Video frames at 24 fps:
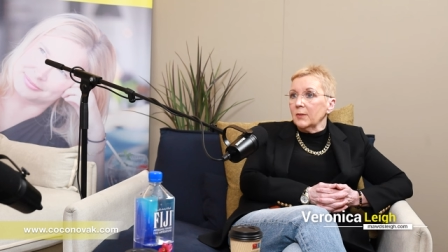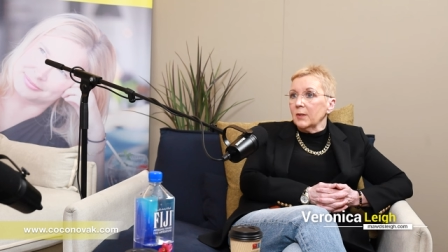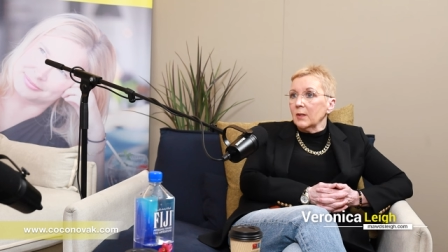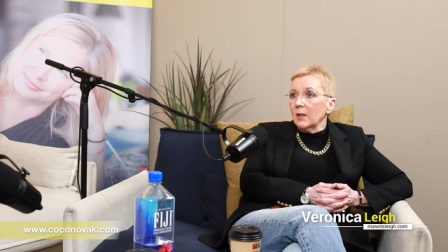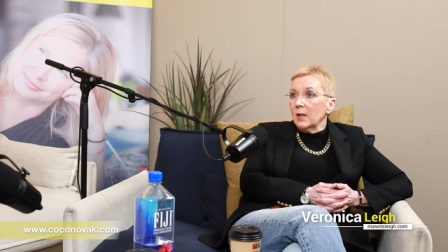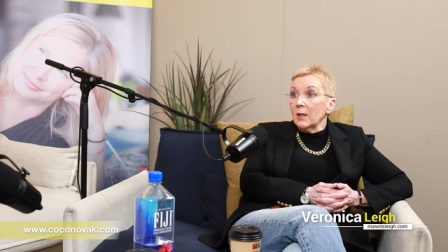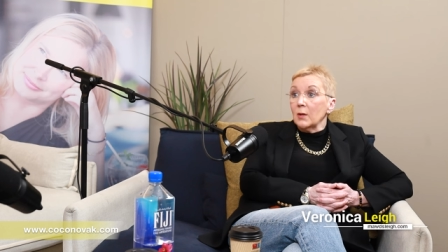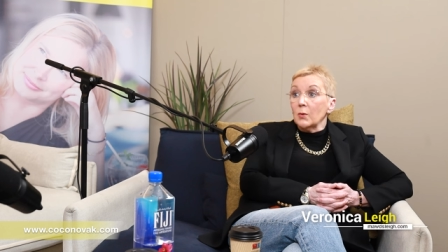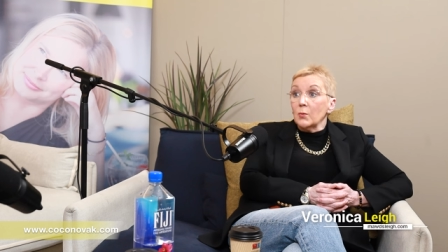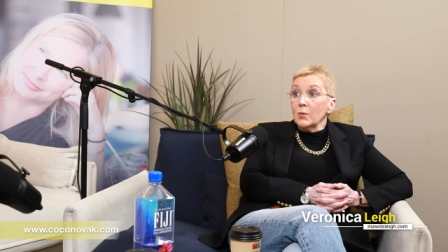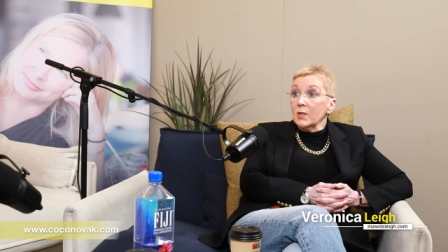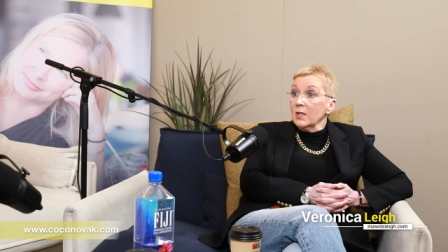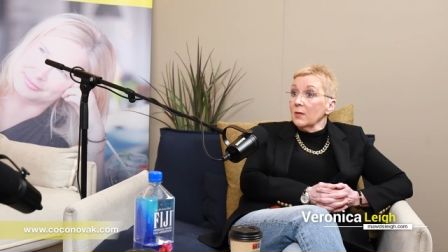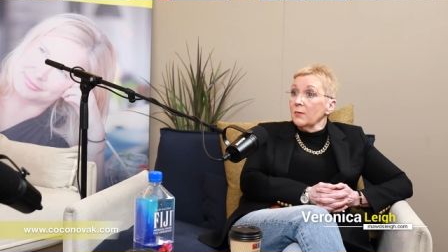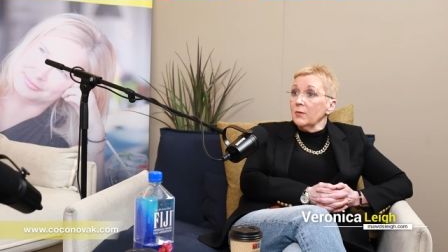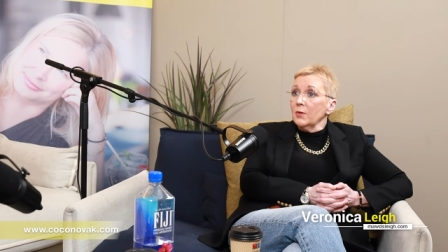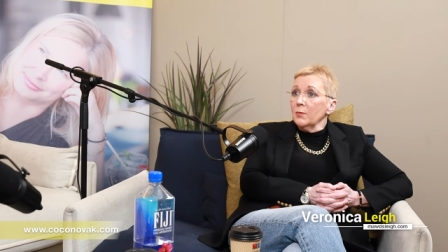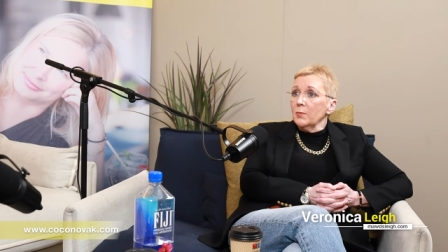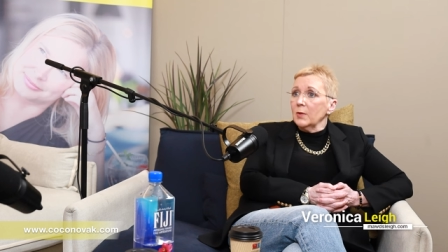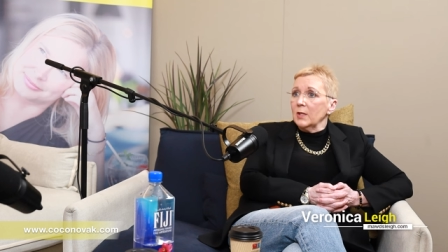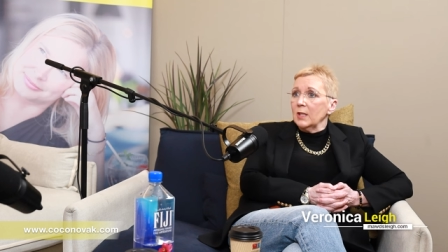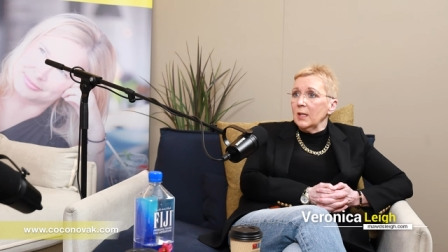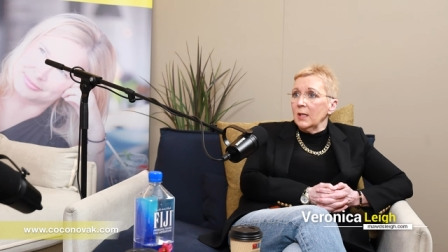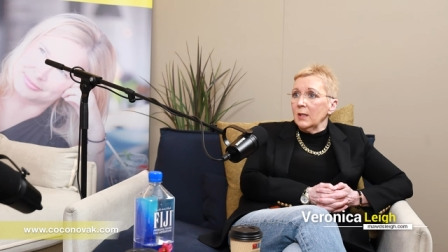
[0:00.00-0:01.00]
that it was
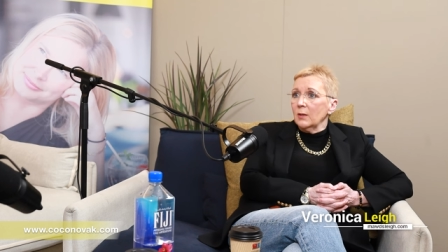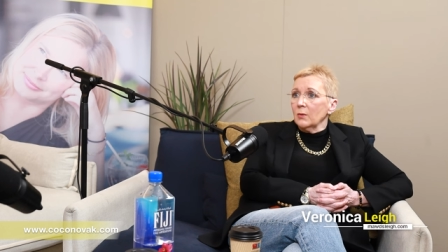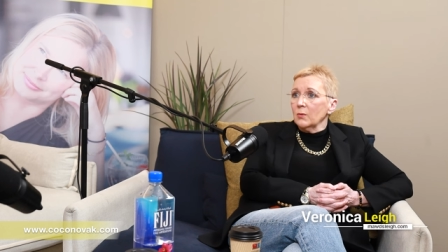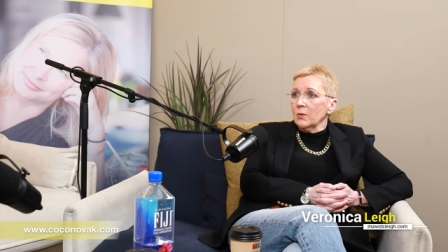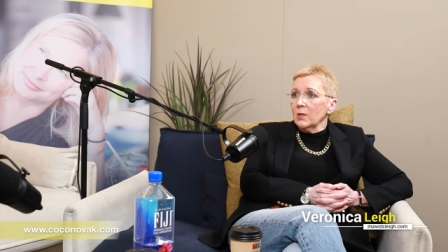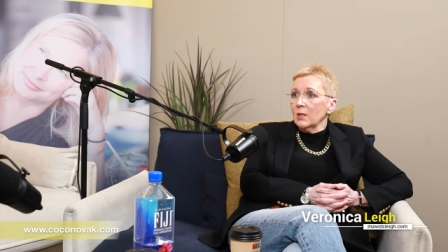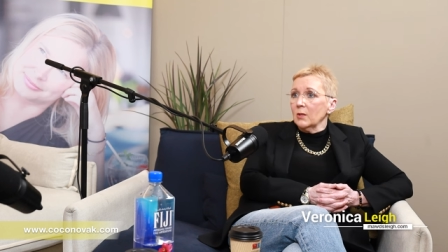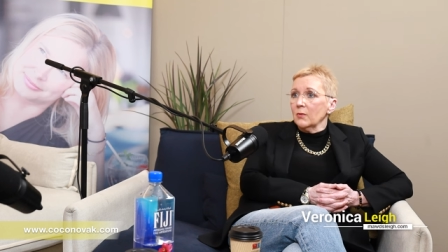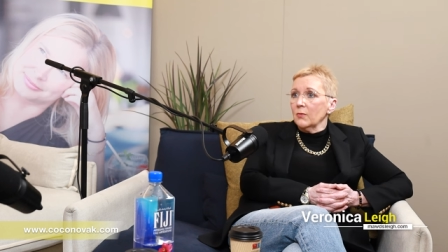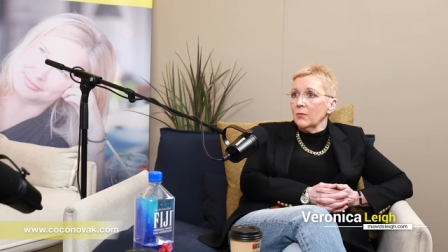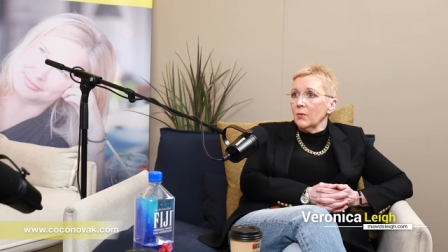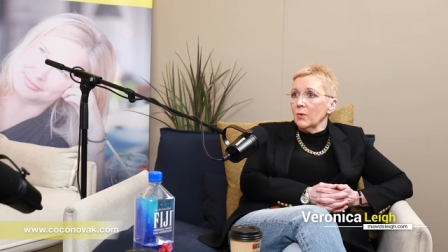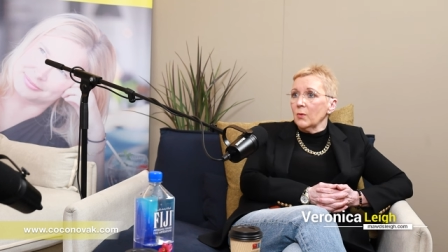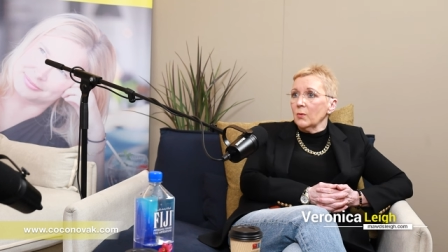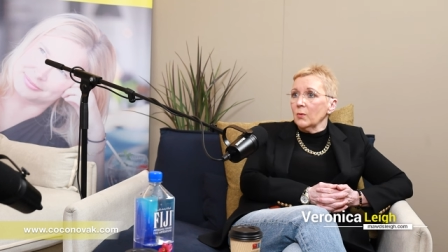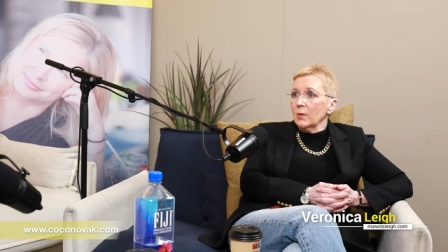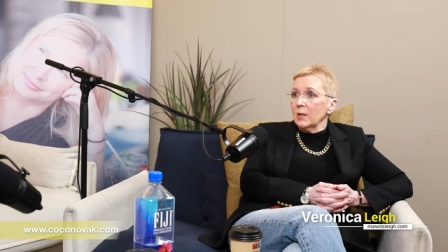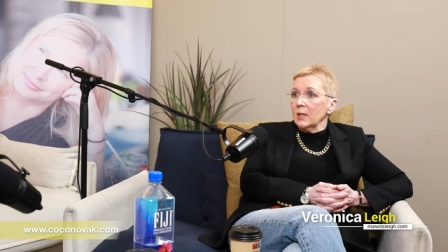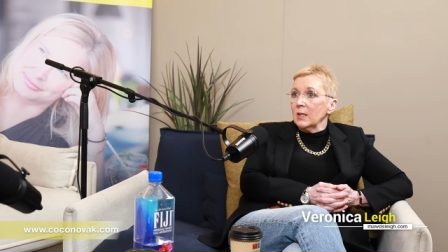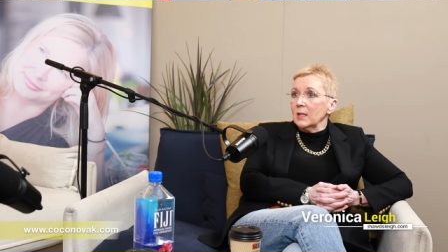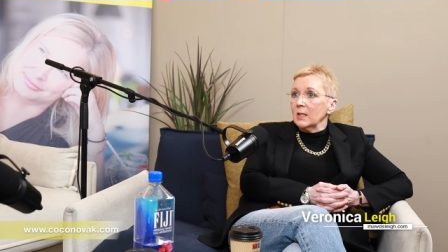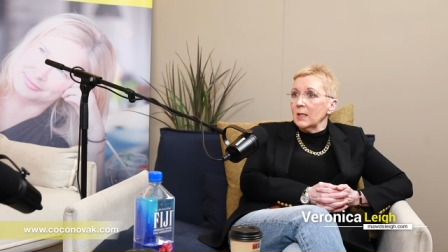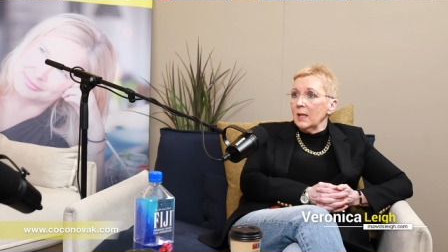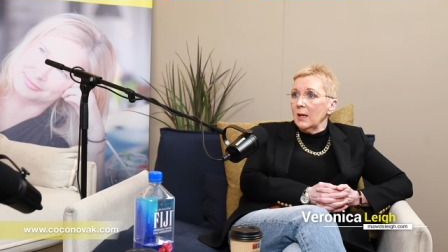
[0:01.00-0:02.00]
everybody else's fault
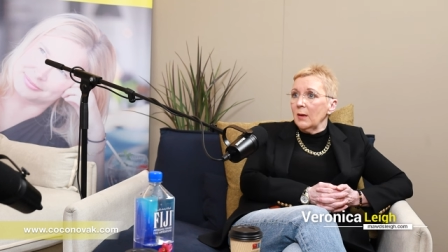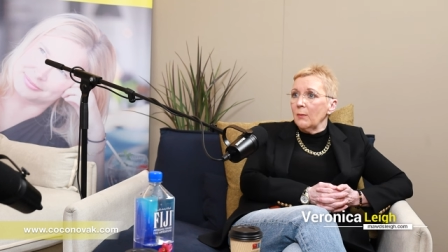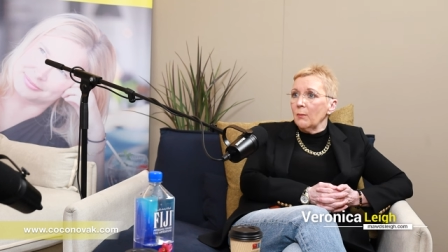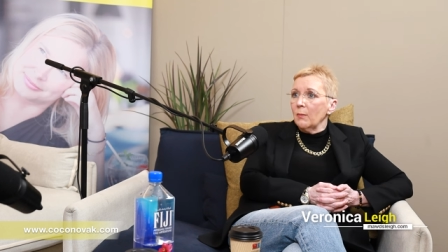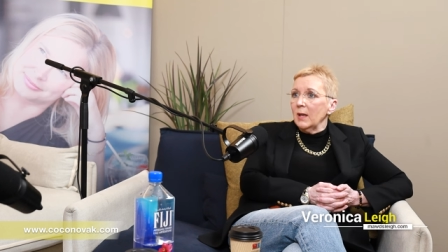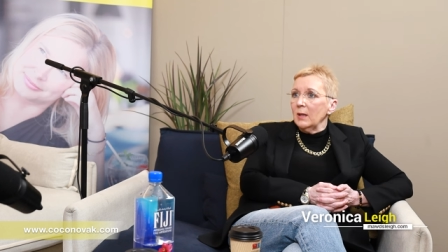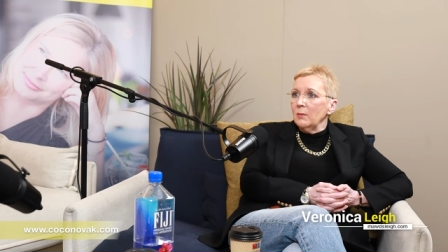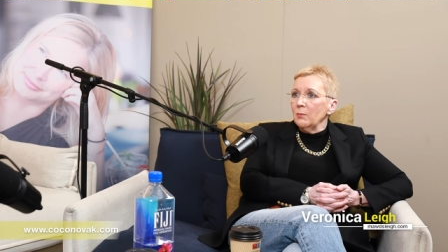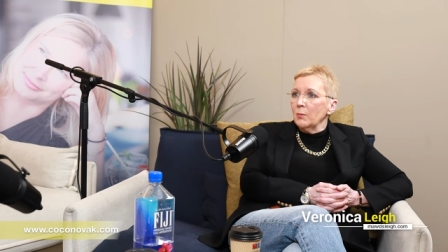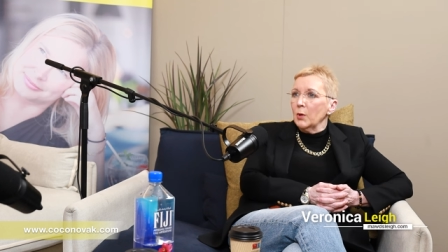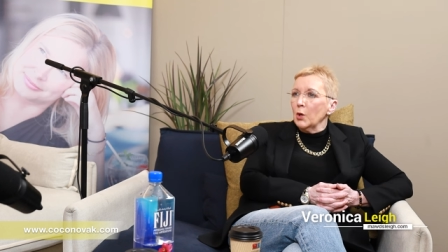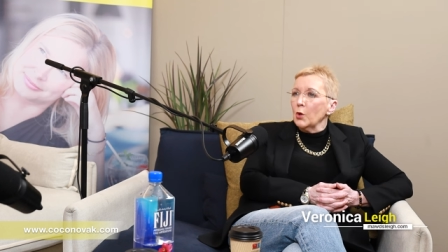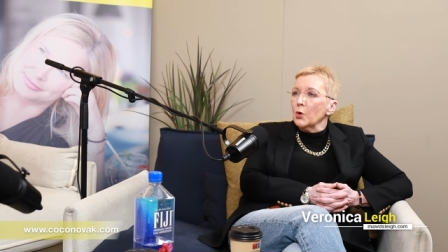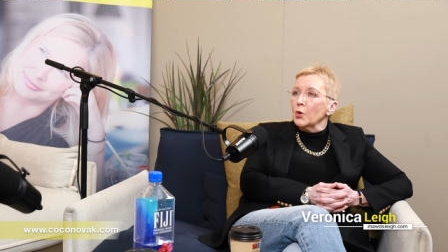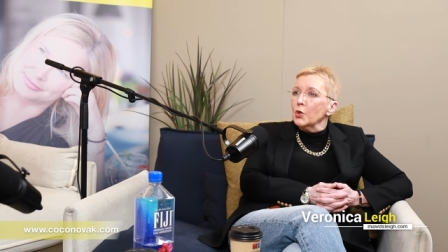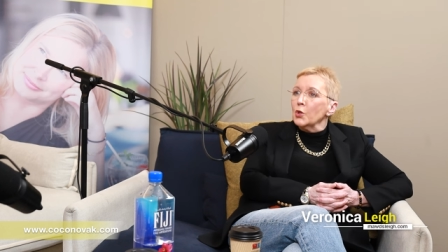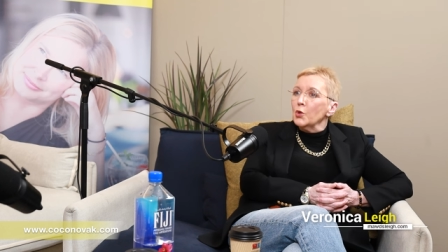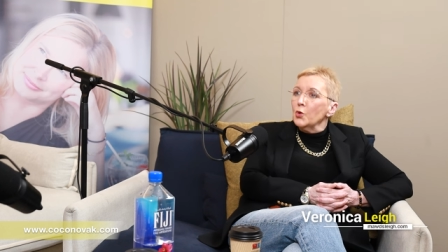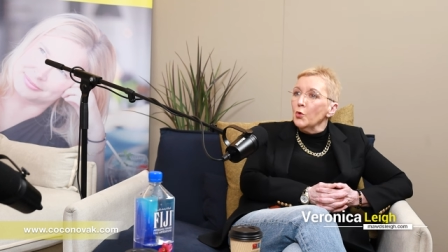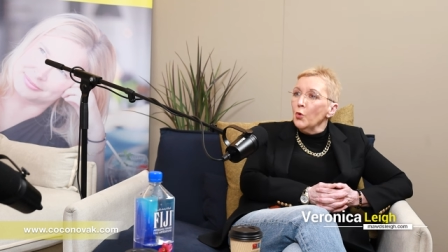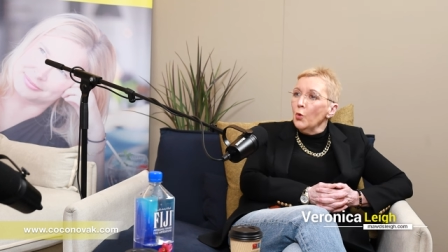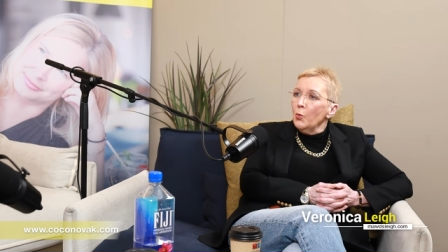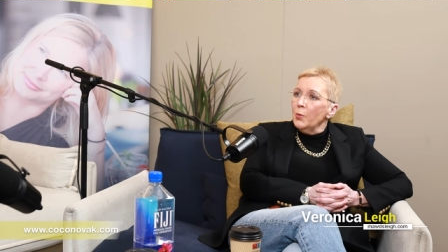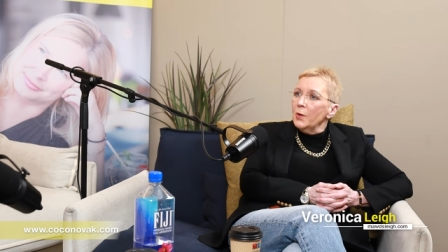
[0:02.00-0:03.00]
except mine because
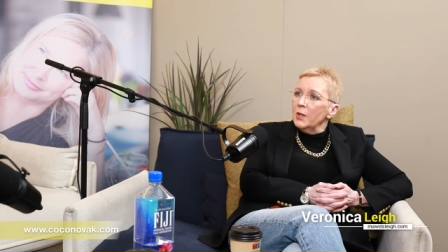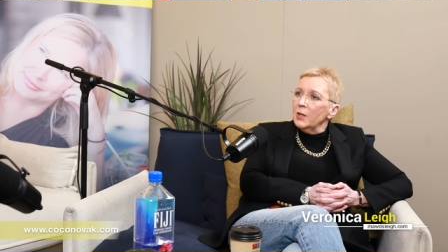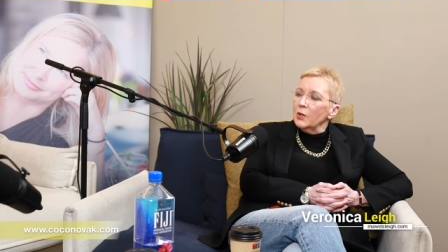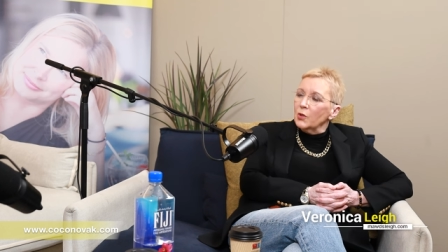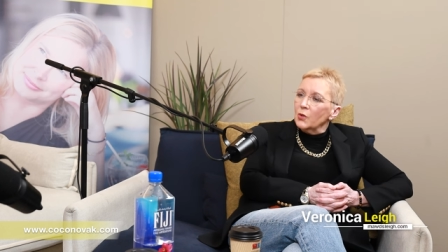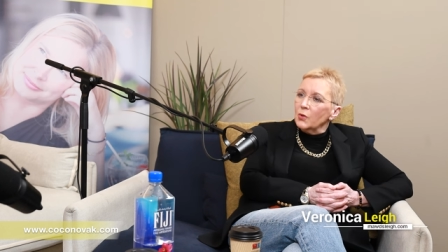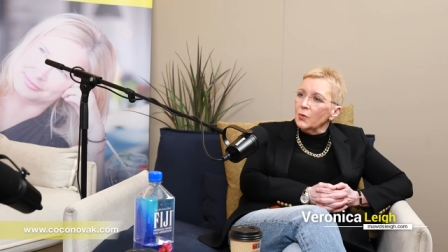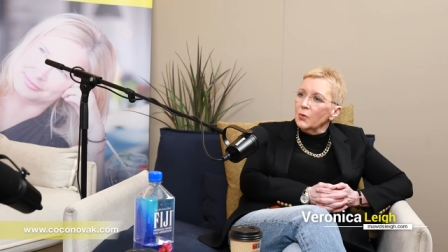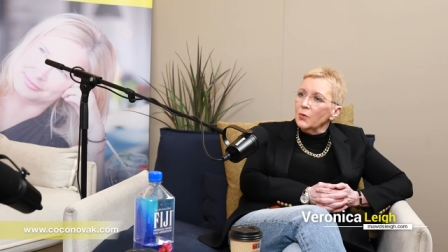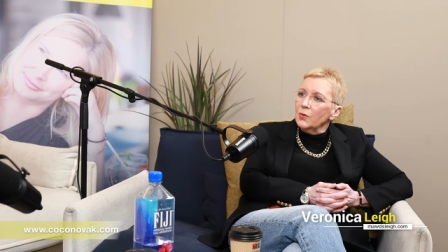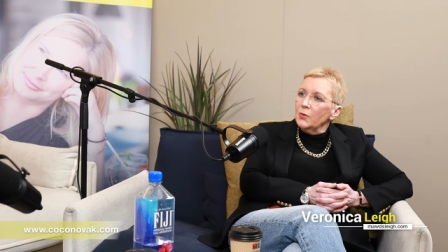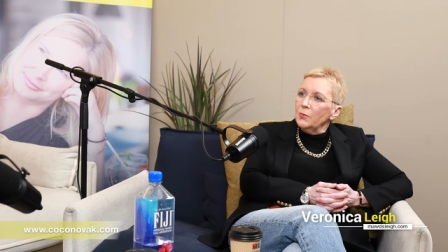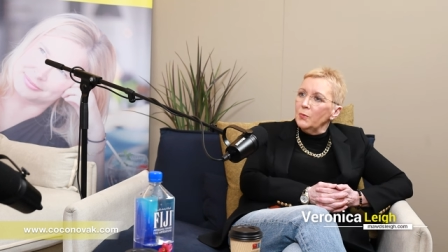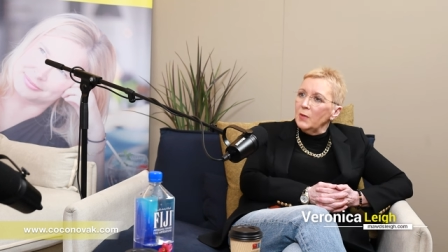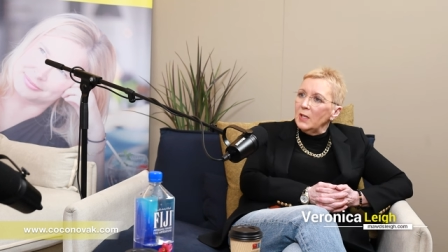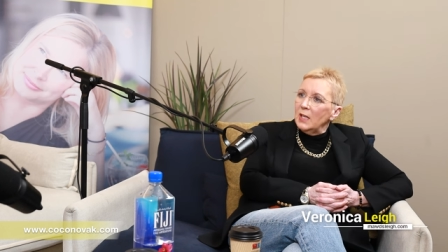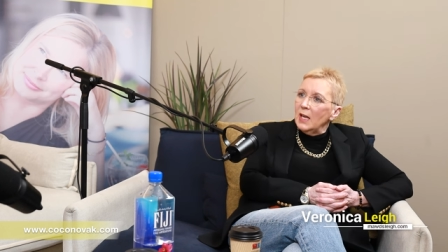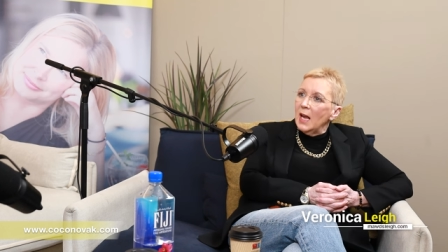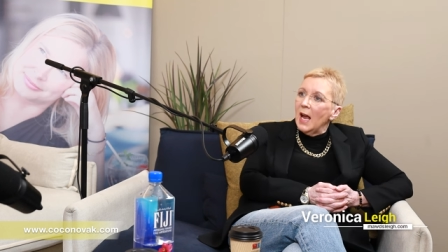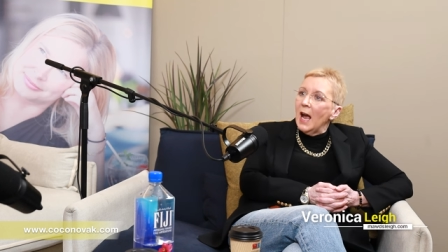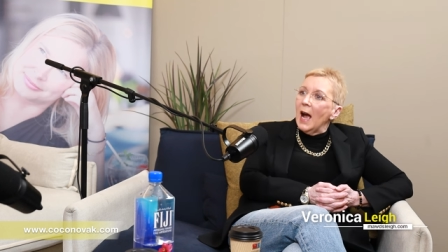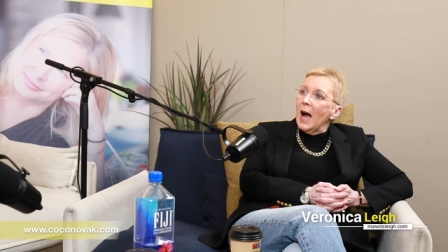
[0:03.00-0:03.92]
nobody showed me